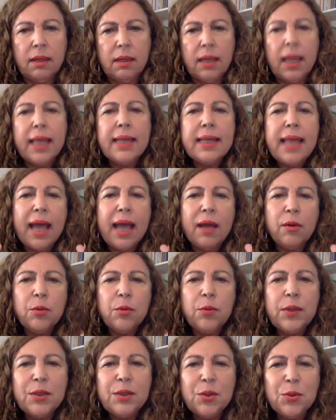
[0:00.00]
And how do
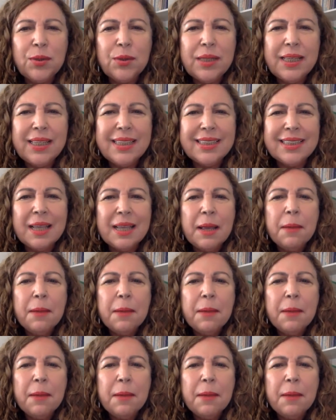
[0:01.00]
we do this?